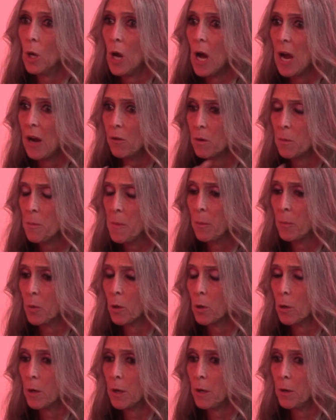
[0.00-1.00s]
I
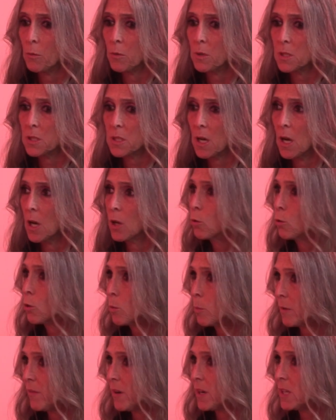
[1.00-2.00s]
remember it was a
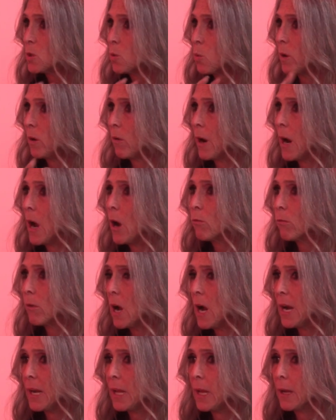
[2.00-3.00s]
group of us. We were out
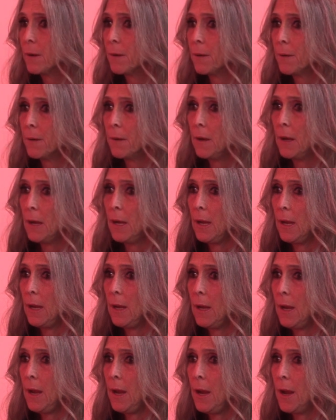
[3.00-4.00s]
riding
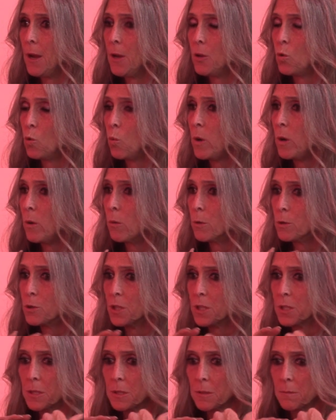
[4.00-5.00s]
and we were
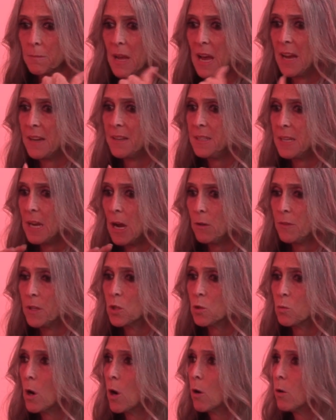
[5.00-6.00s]
just heading down
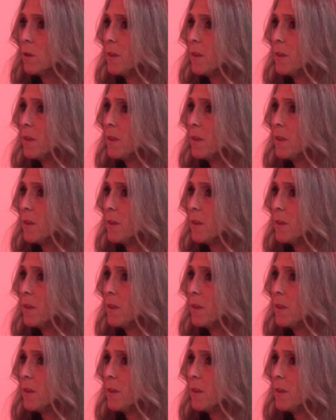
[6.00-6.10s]
this road.